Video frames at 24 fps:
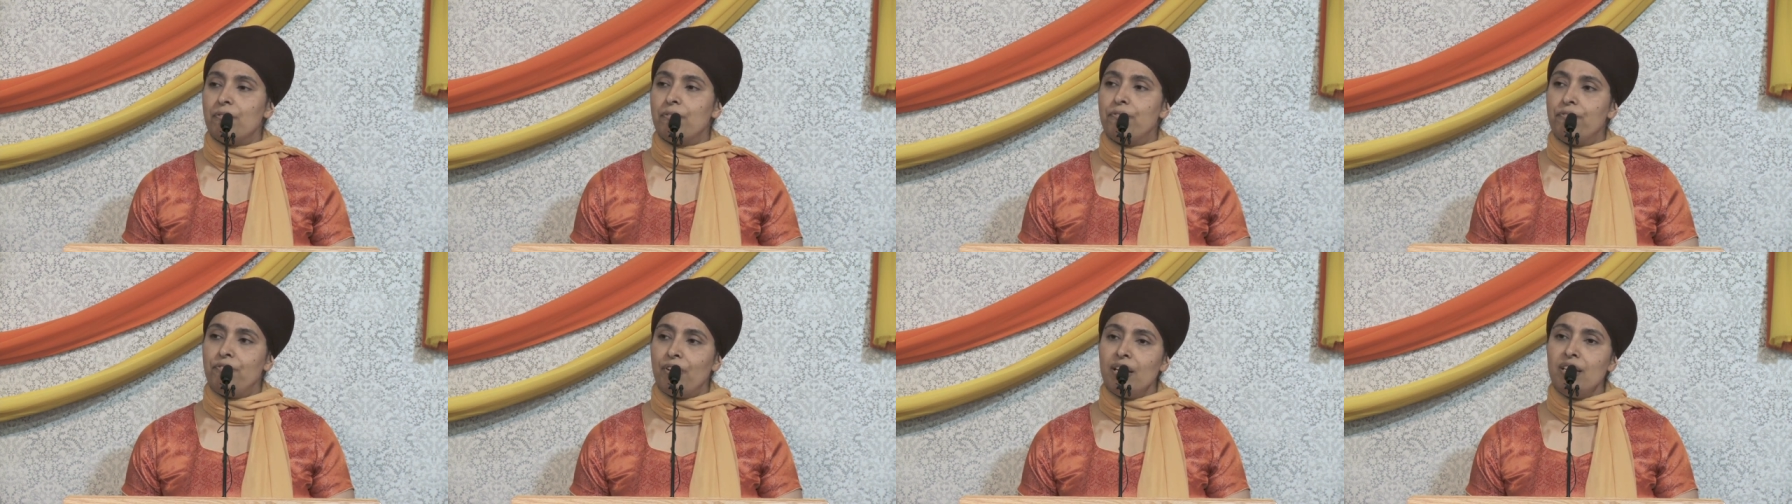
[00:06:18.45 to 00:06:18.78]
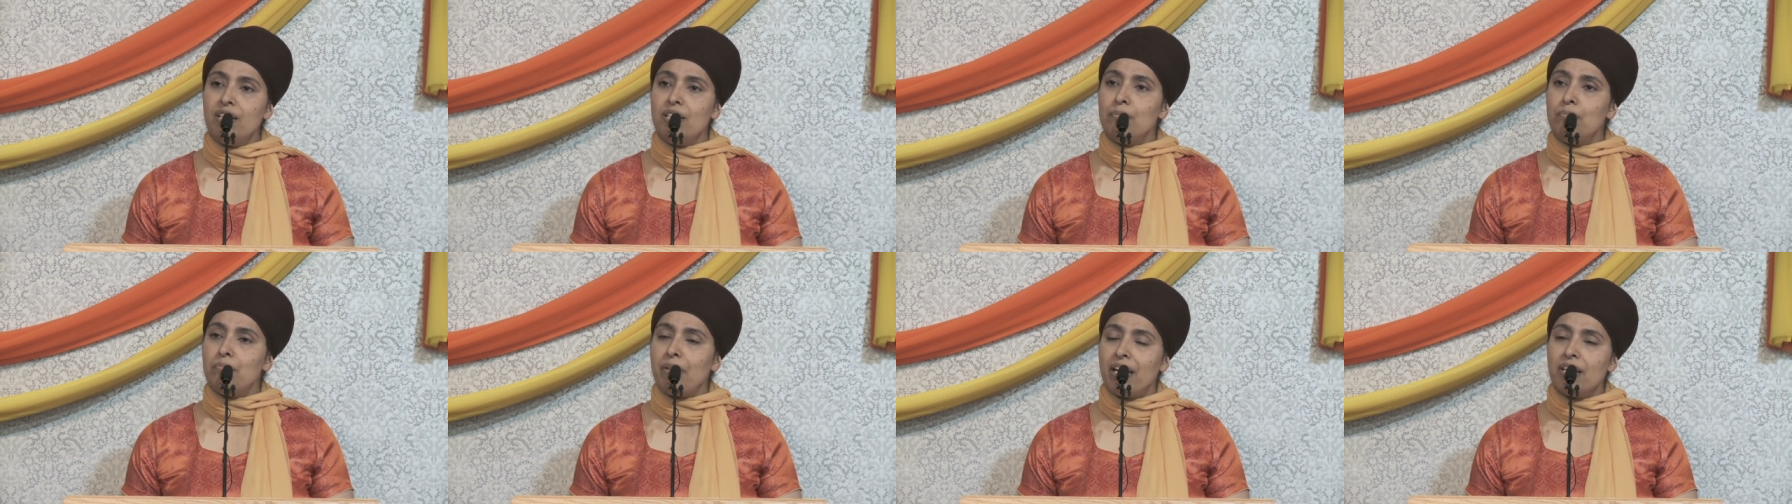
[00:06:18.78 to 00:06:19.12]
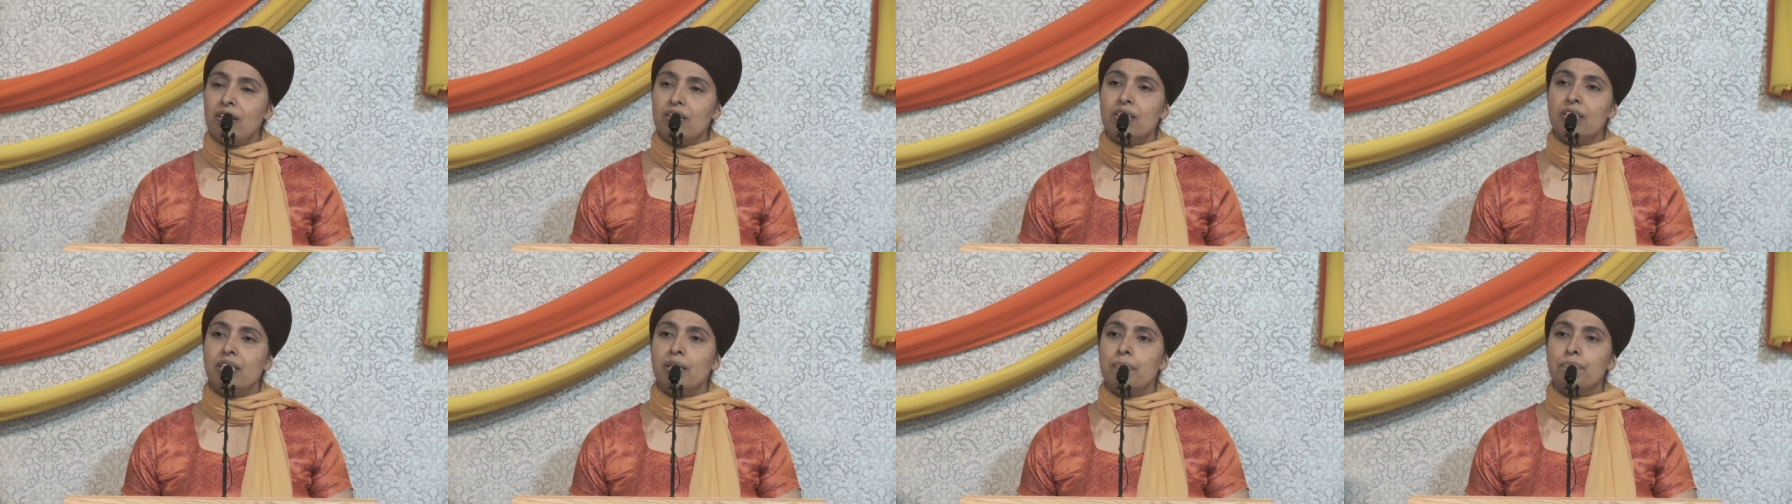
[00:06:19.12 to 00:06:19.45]

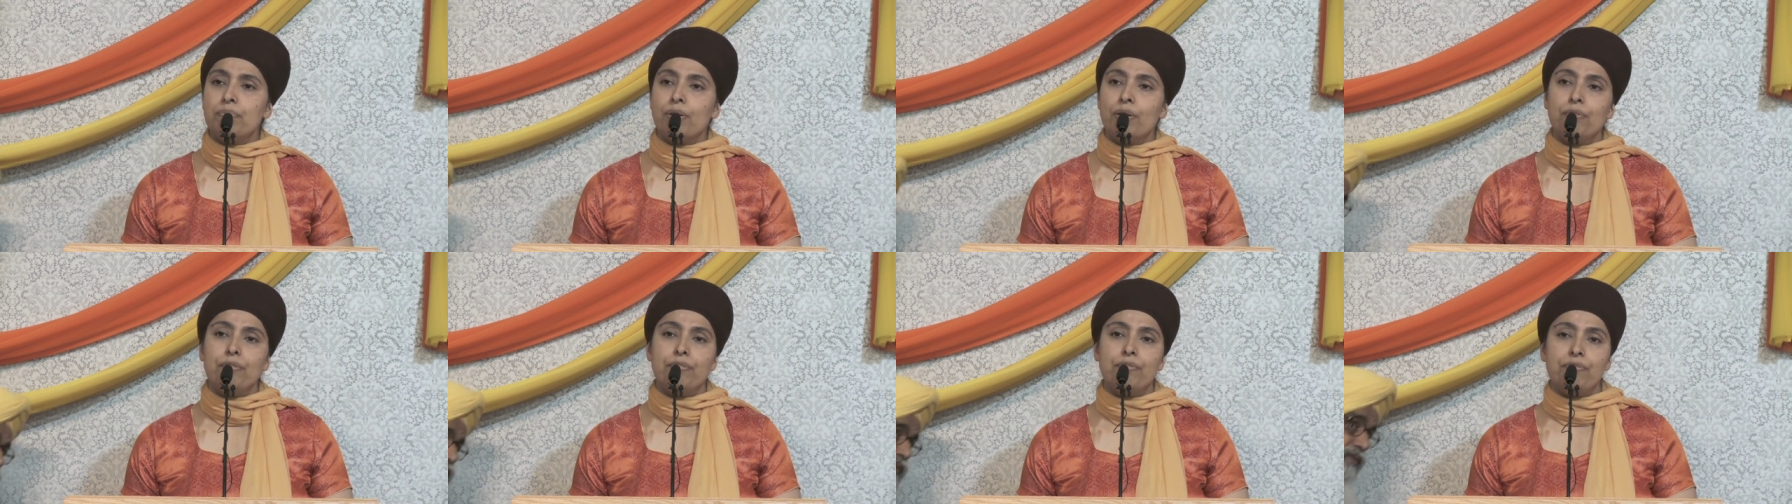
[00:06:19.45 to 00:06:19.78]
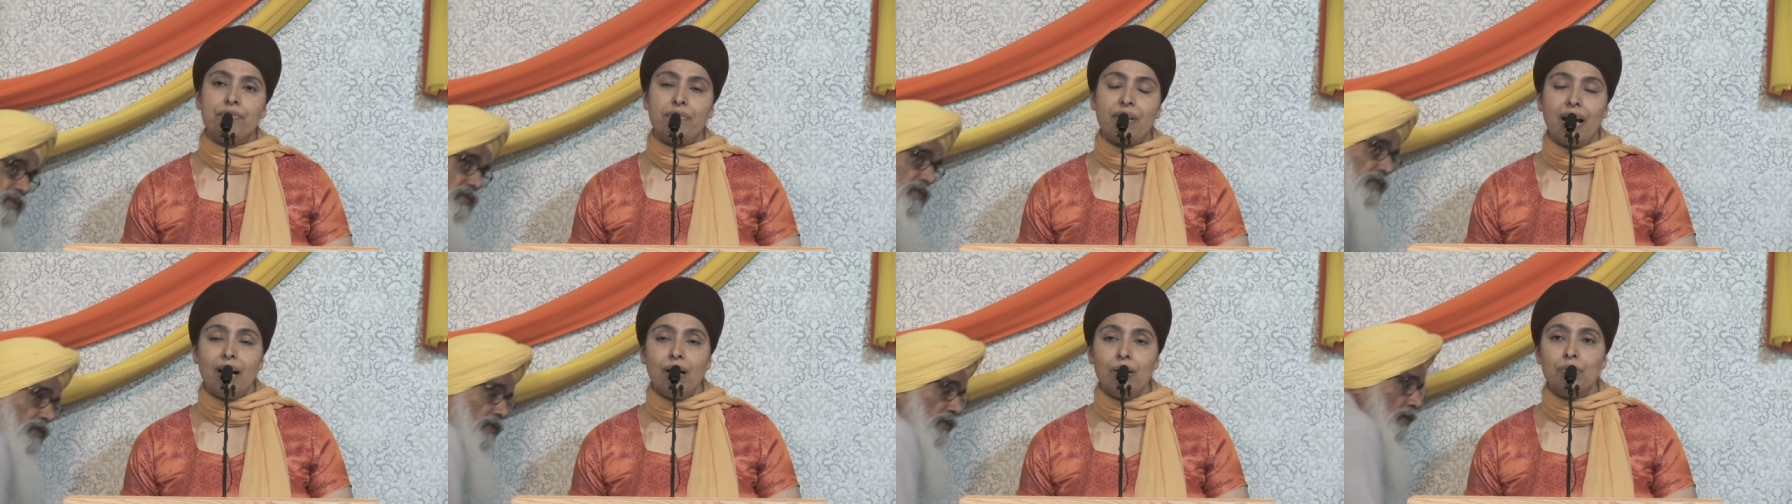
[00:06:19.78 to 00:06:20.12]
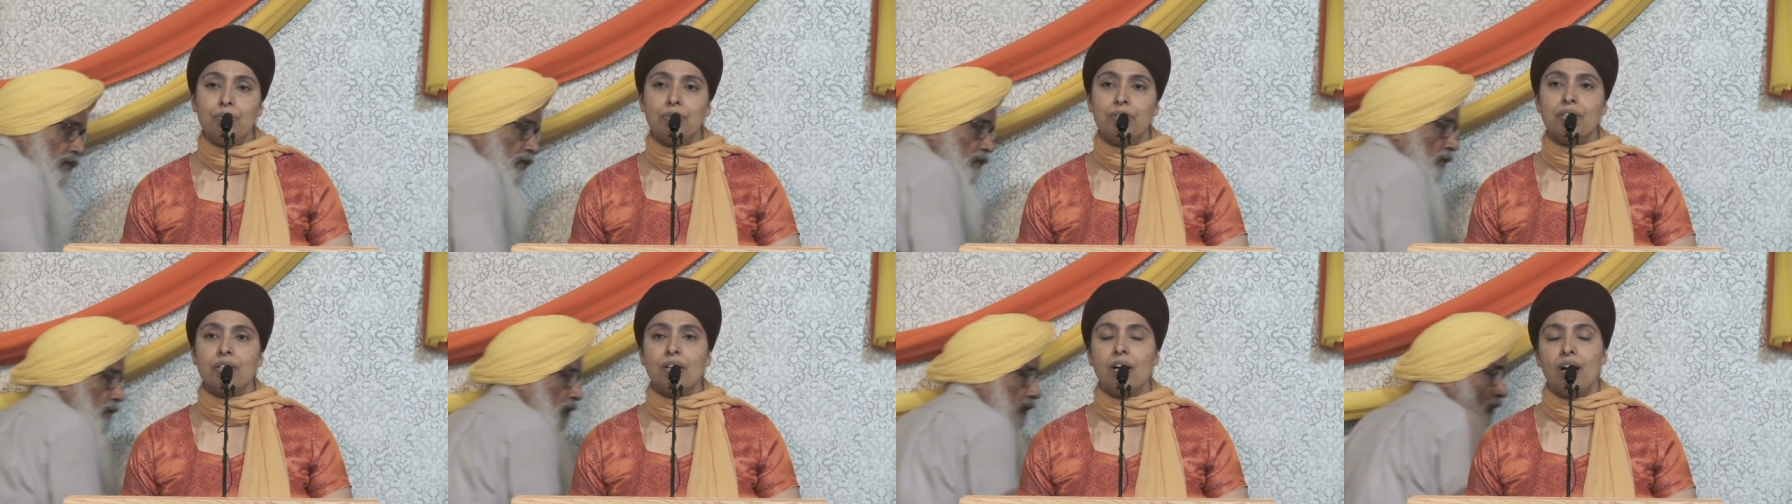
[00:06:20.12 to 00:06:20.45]
fundamentally
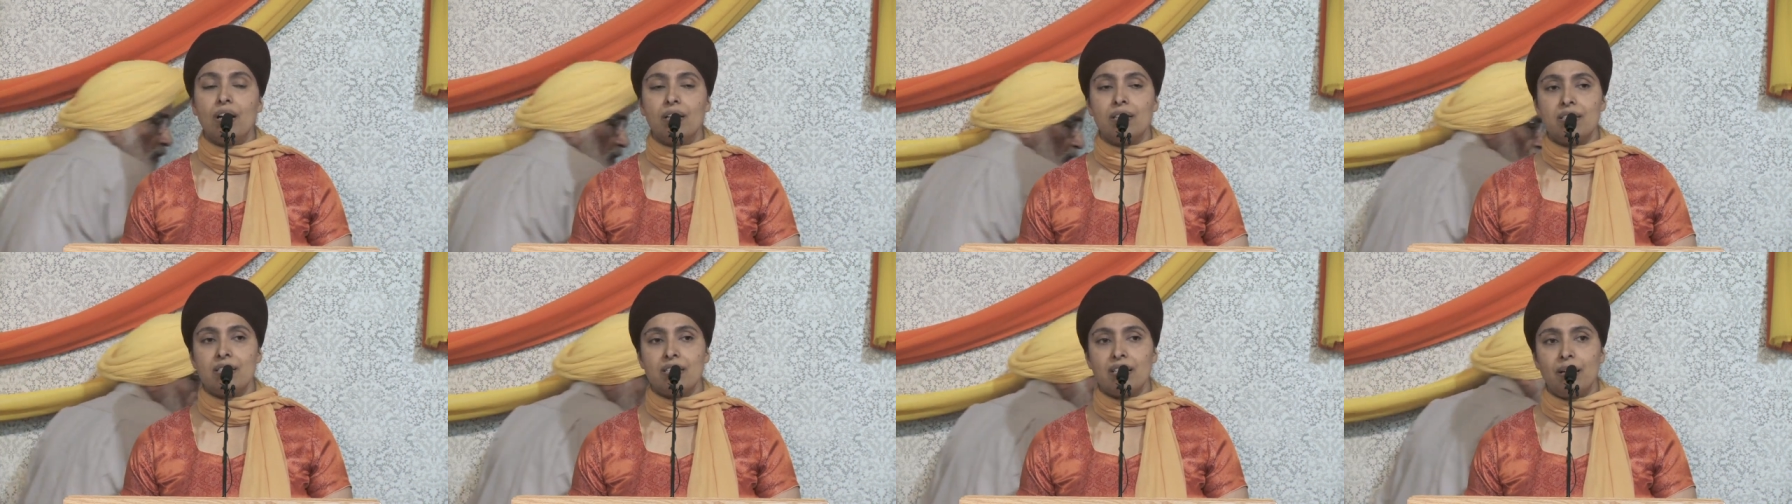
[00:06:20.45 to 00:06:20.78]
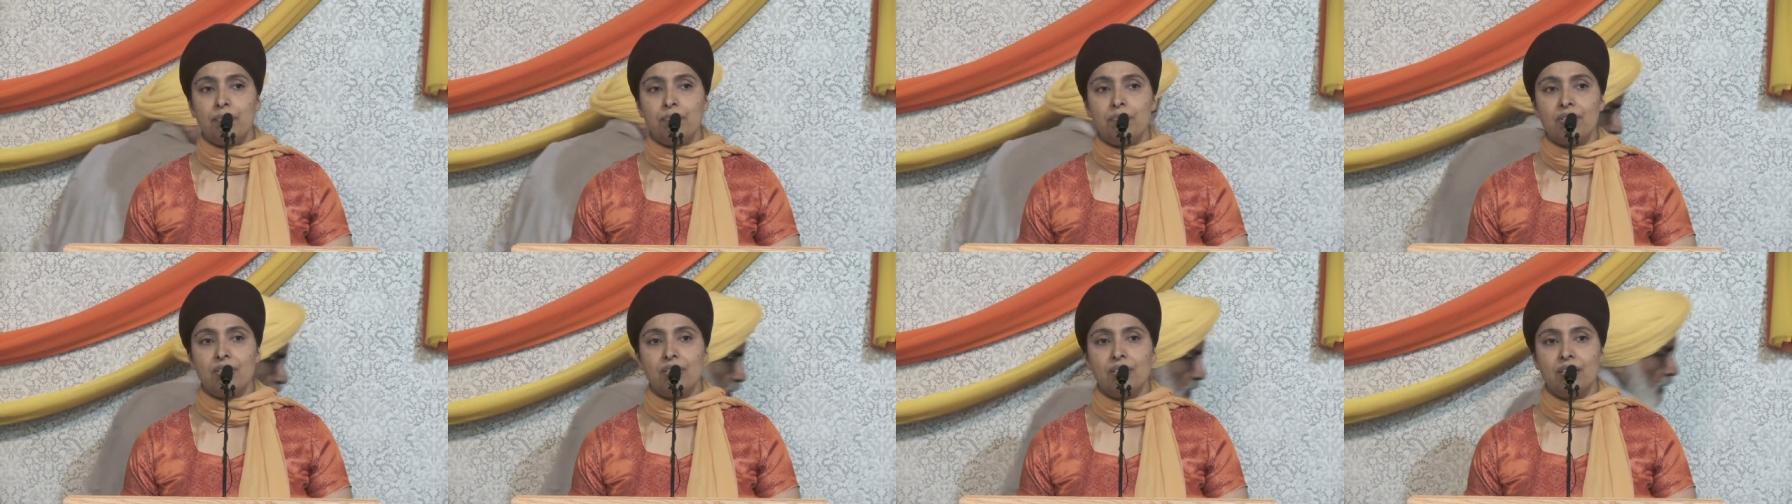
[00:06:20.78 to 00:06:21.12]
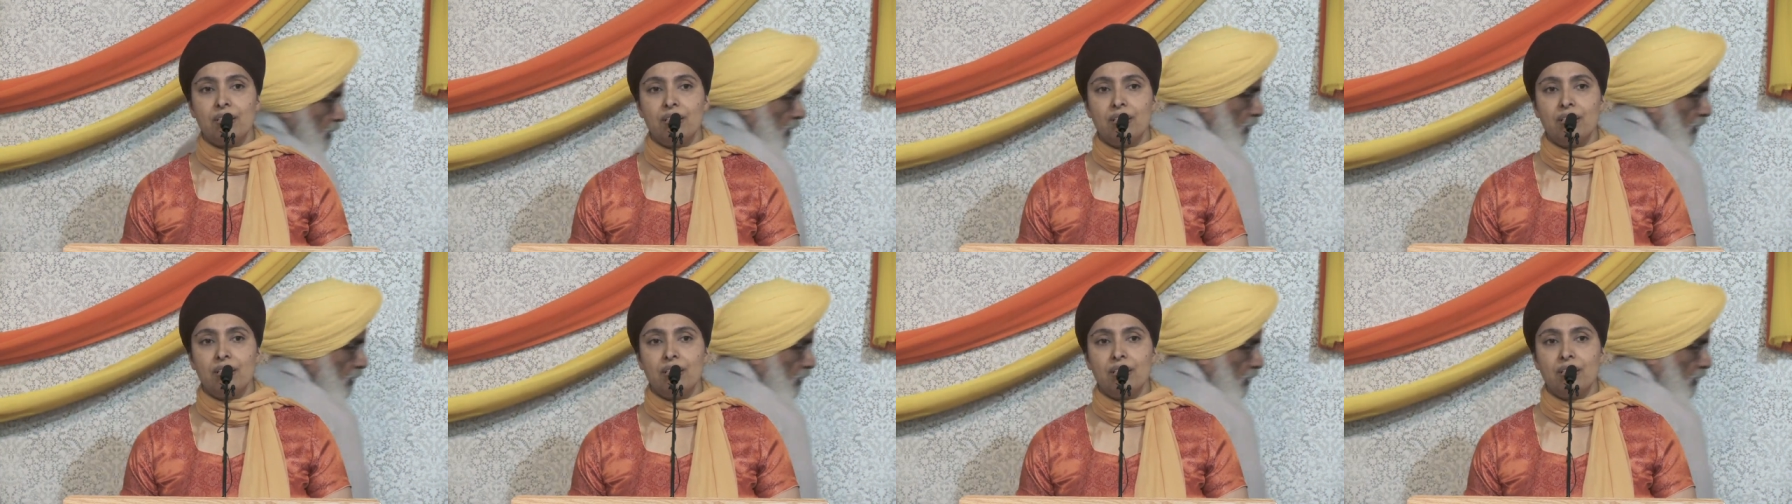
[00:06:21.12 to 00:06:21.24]
profound concept.